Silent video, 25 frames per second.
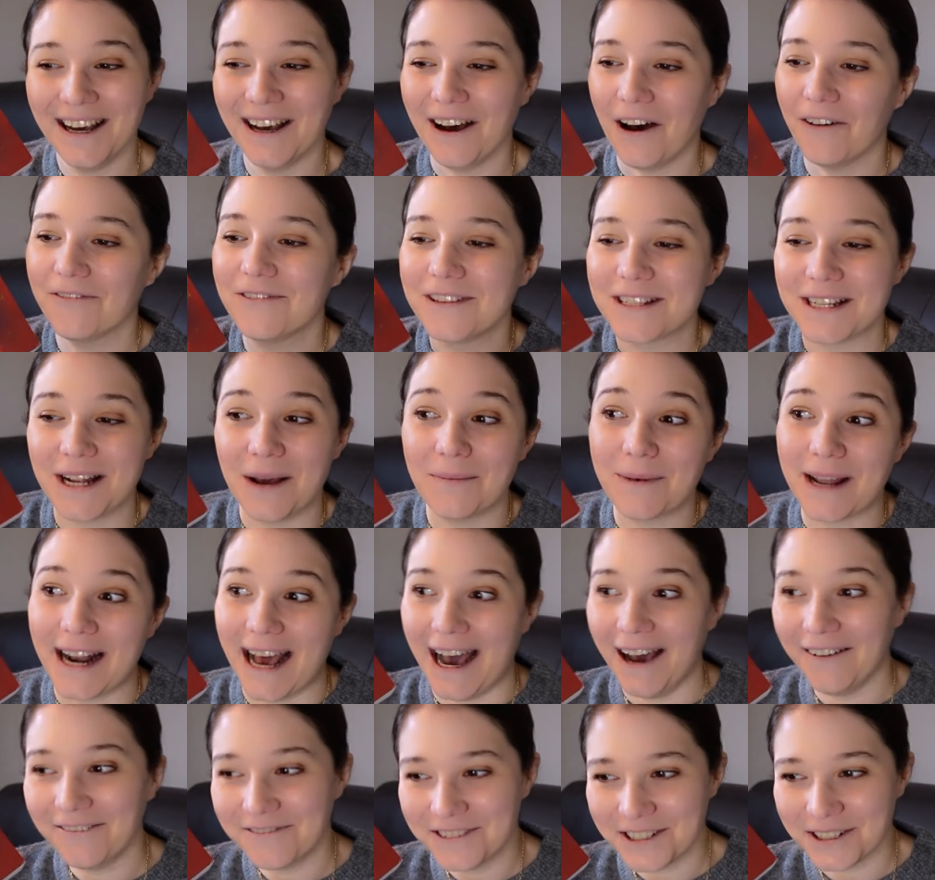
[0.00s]
Obviously, I'm going
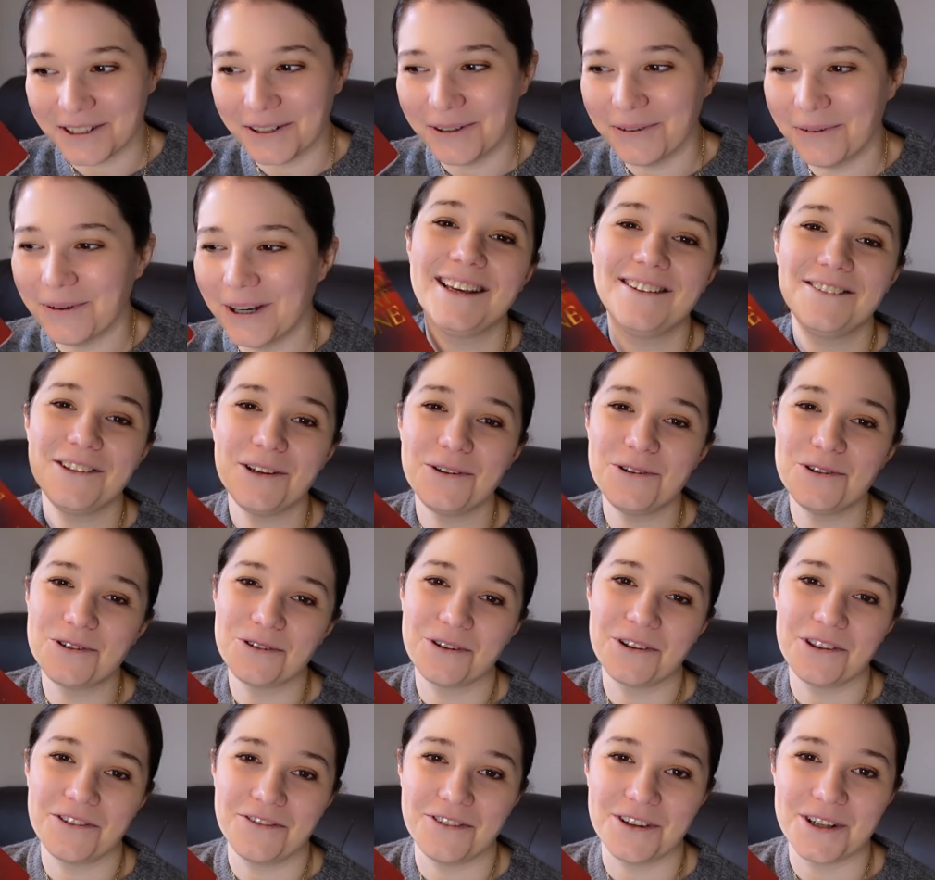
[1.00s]
to have to. If you
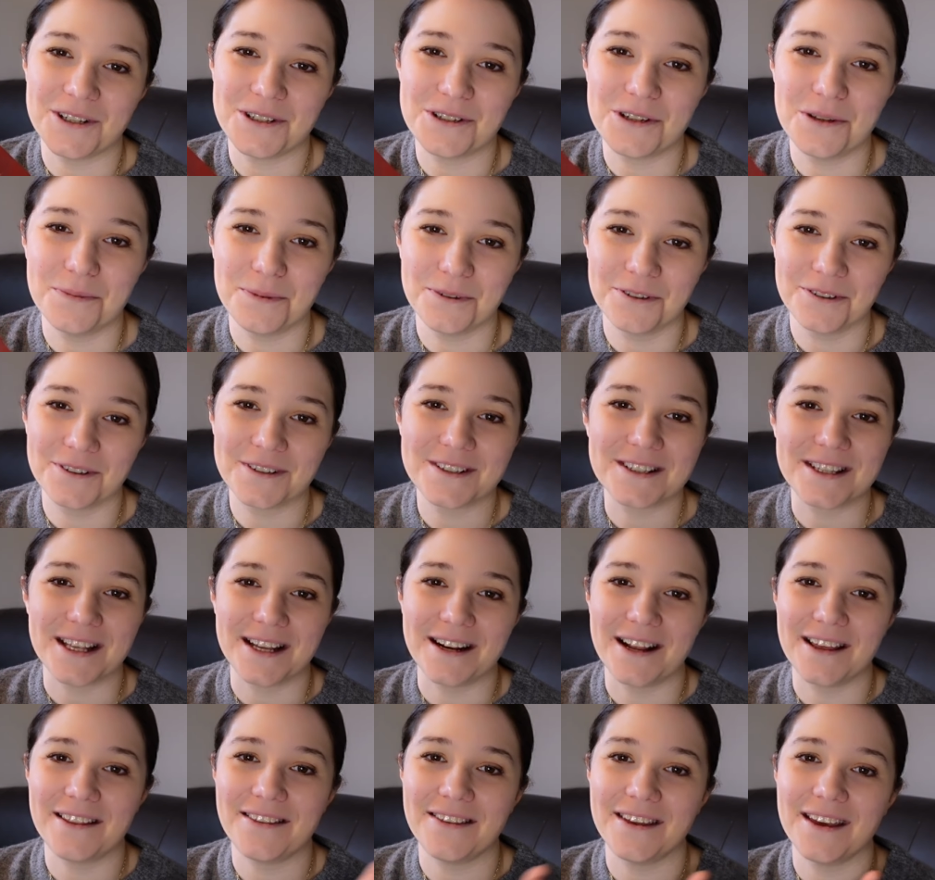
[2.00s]
enjoyed the first two books,
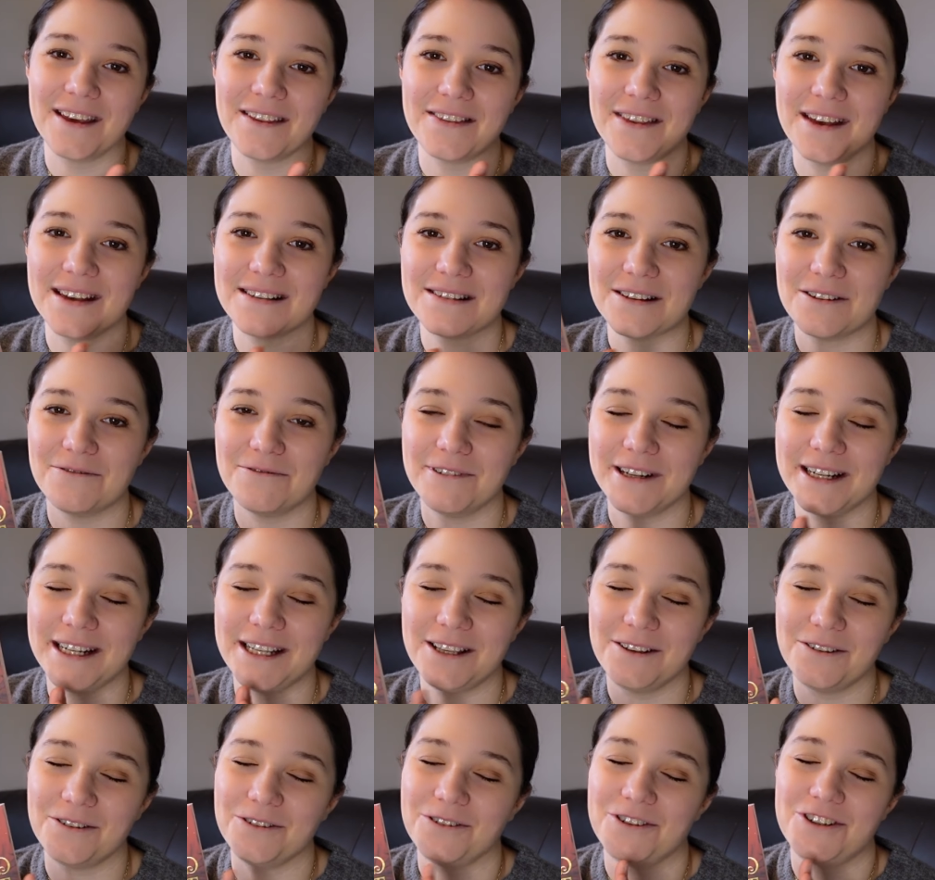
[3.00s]
then I think there's a really
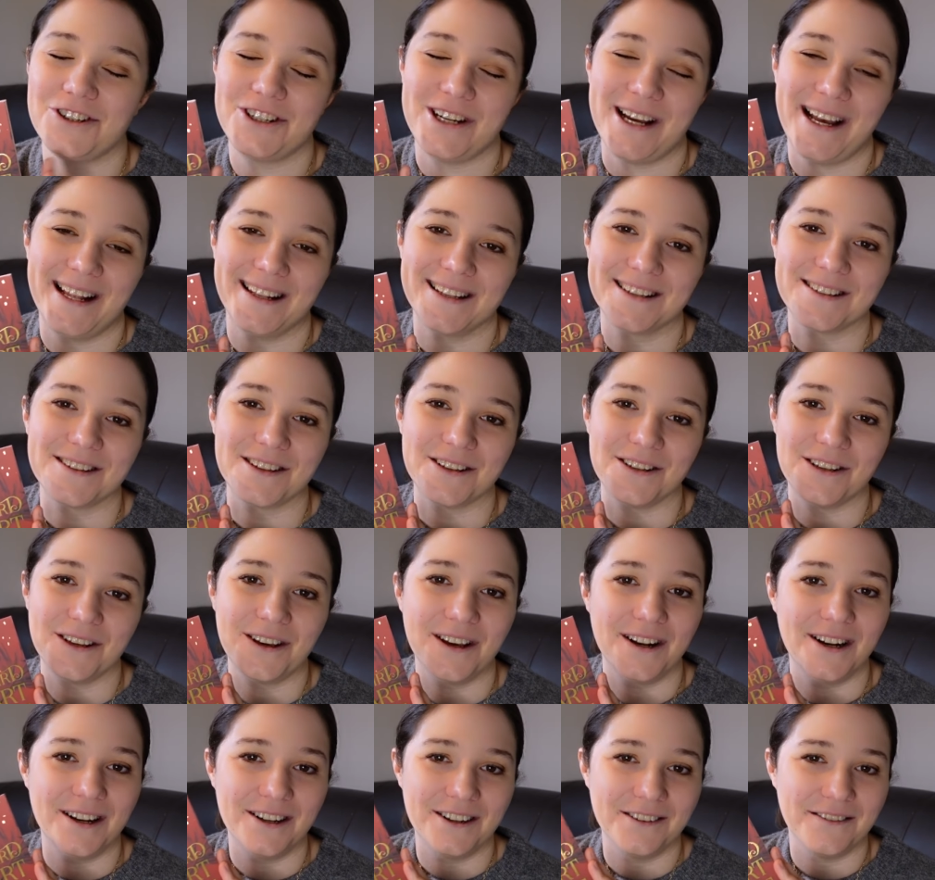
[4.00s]
good chance that you're
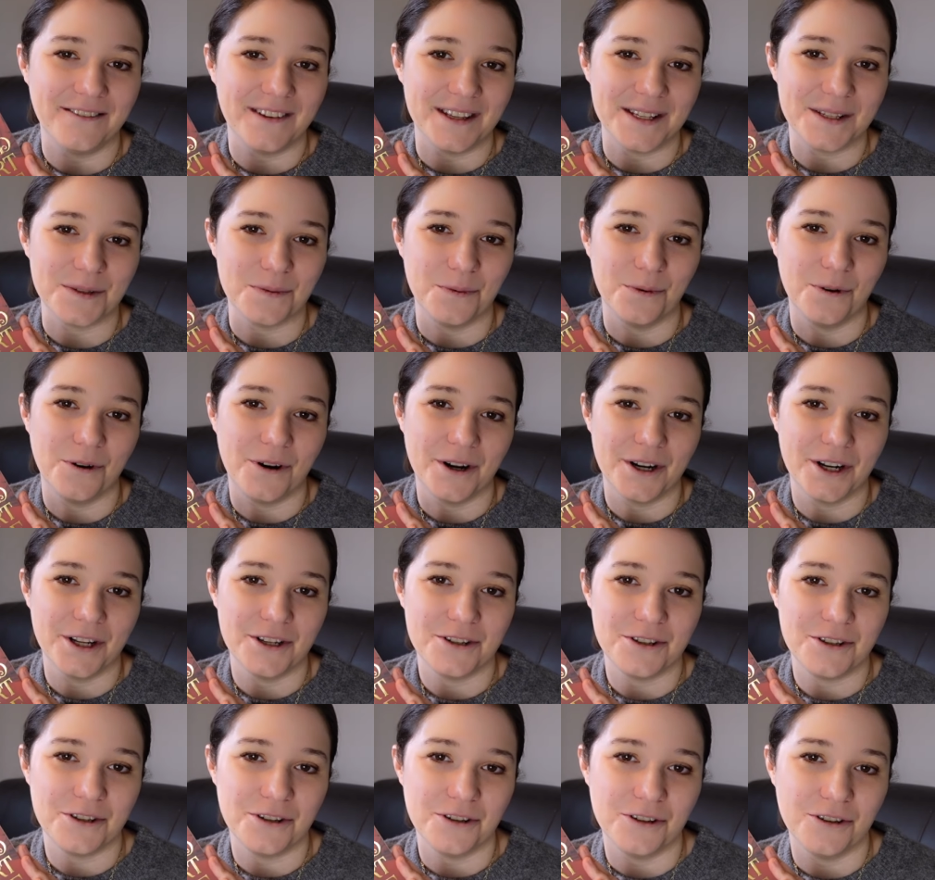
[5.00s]
going to love this one
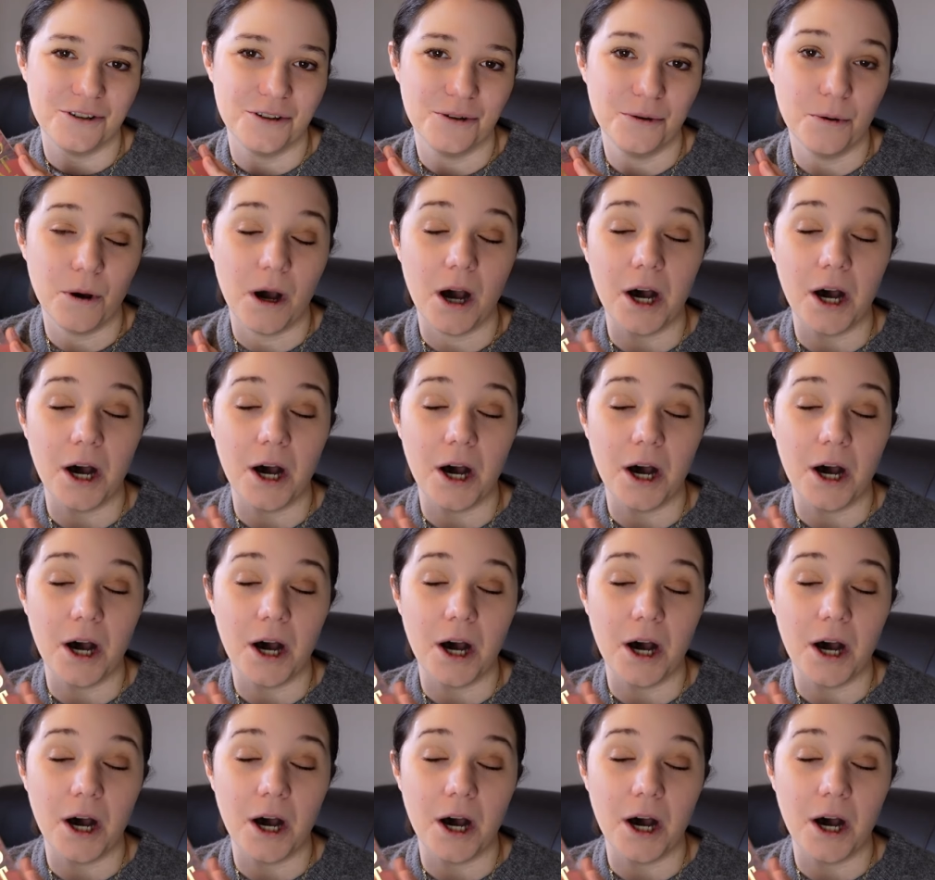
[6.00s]
too.